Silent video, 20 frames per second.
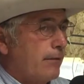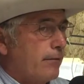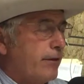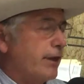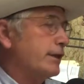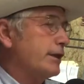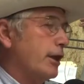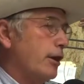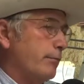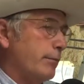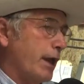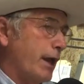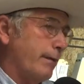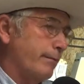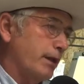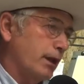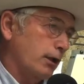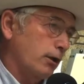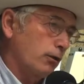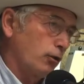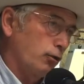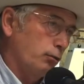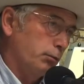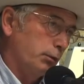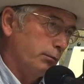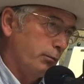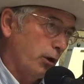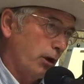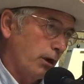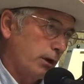They tell me I'm in a
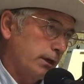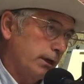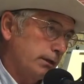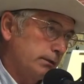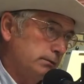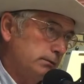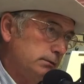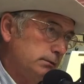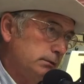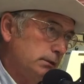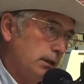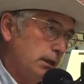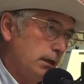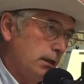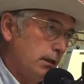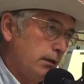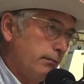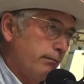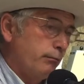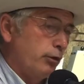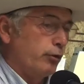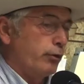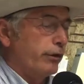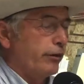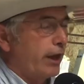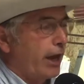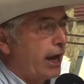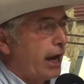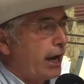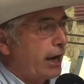global market, but
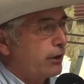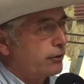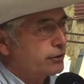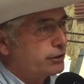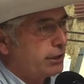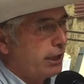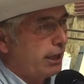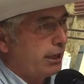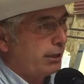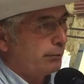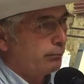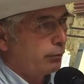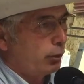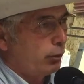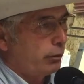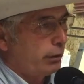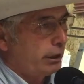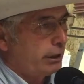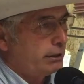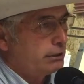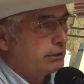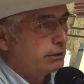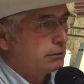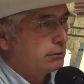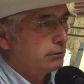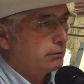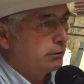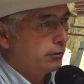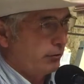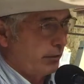when they hire state employees,
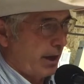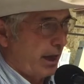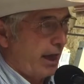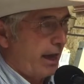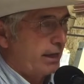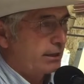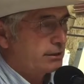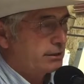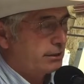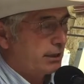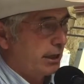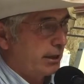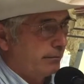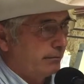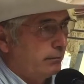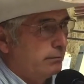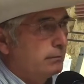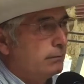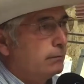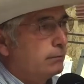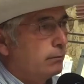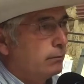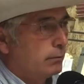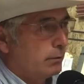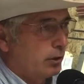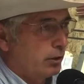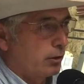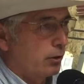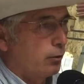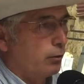do they ask them,
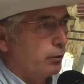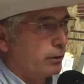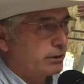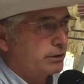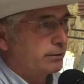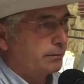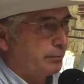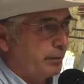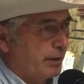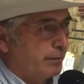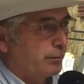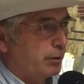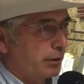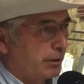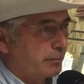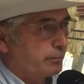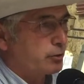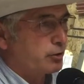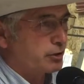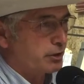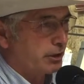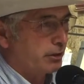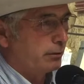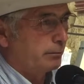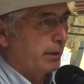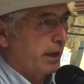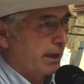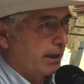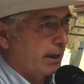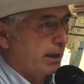you know, what's people in Brazil
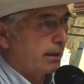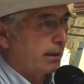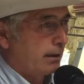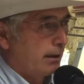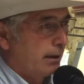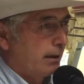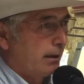making?